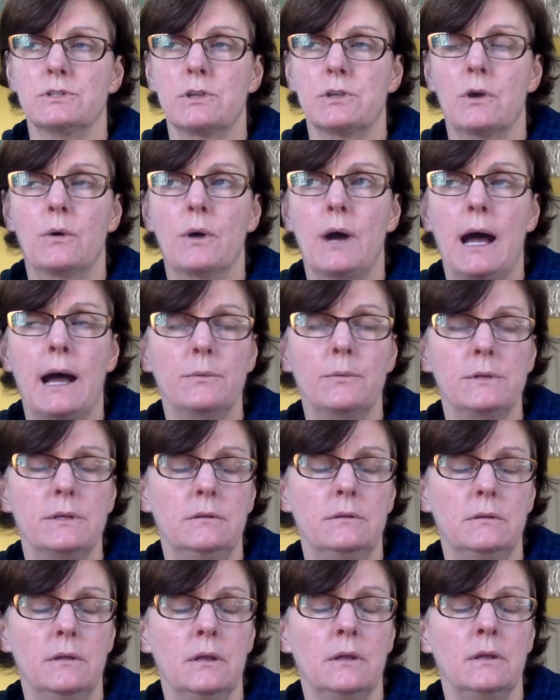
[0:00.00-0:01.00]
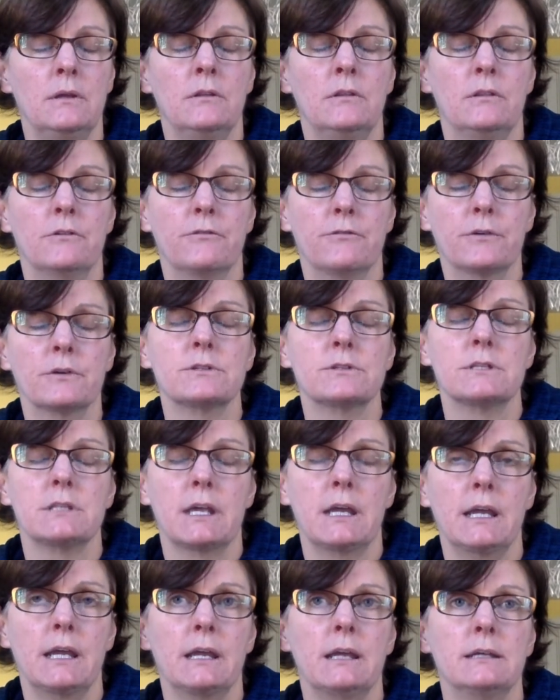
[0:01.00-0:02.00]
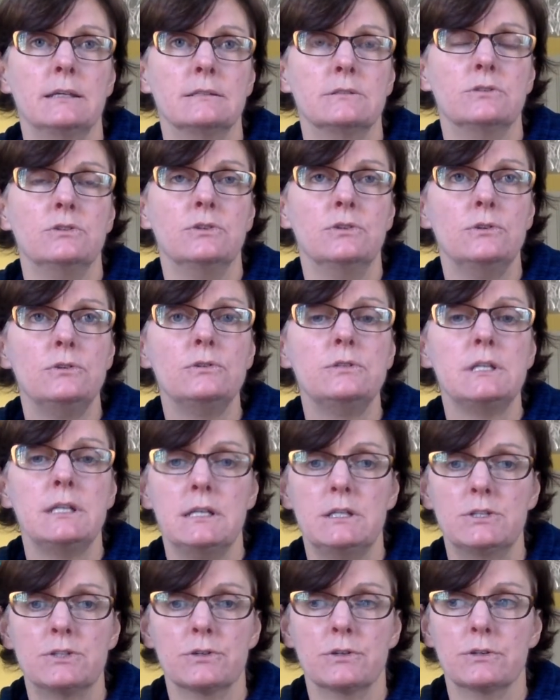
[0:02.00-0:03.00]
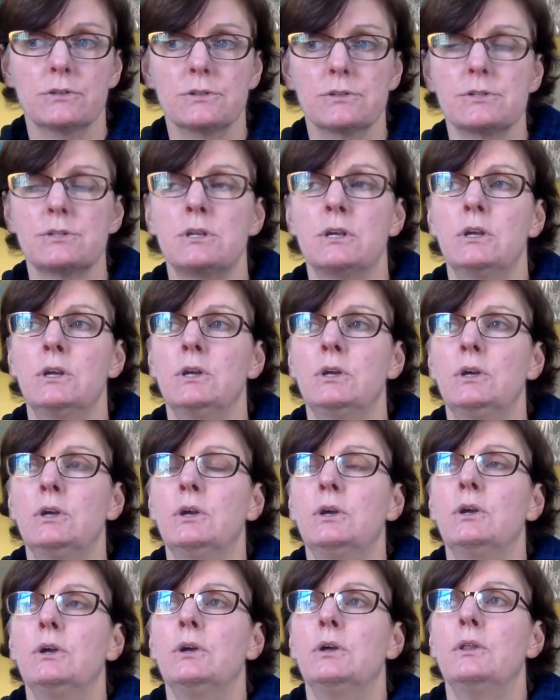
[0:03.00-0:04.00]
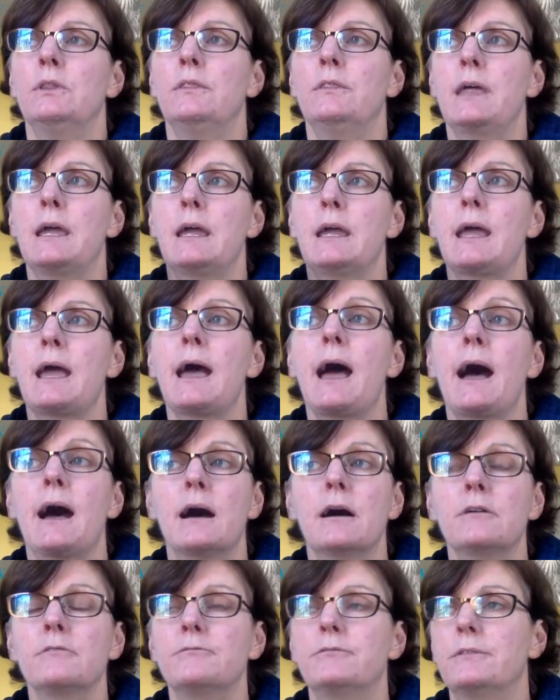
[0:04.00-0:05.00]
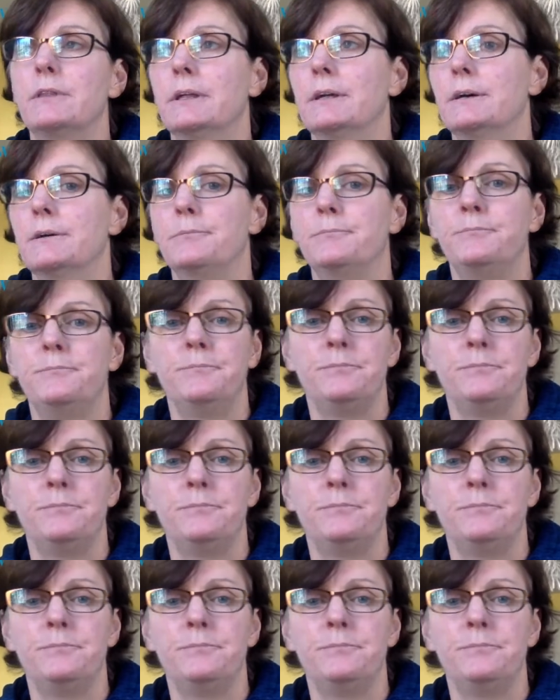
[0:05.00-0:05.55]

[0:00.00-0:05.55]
So the first thing is new teachers, they have the,